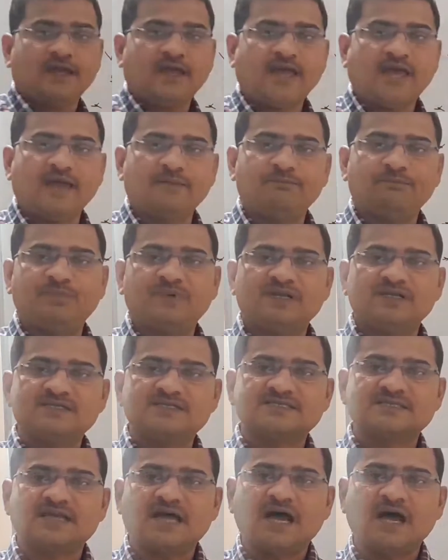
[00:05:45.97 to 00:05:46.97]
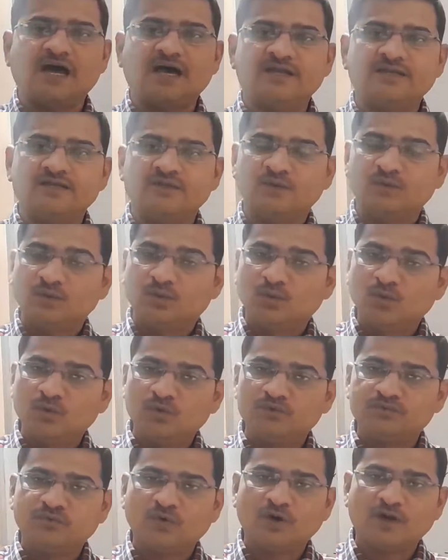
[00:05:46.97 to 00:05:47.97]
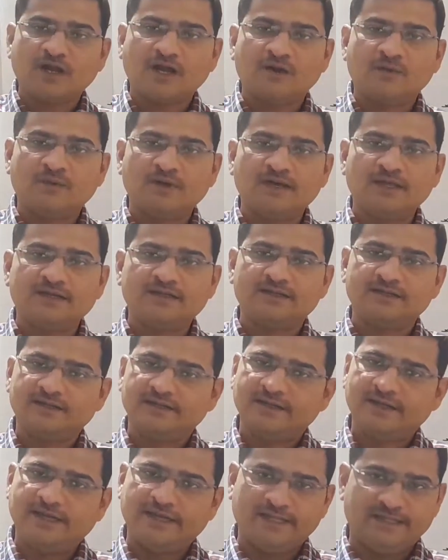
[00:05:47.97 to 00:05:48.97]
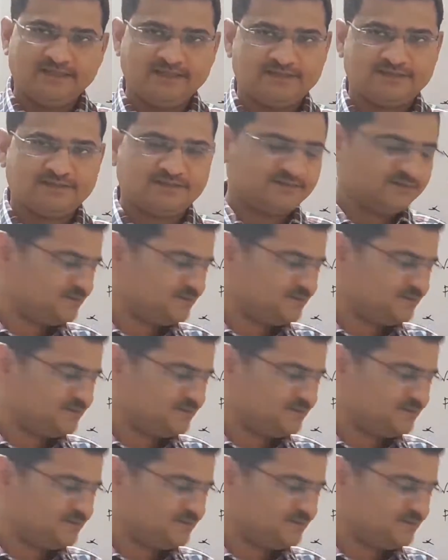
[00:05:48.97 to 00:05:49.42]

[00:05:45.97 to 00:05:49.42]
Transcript: Apples are good for our health.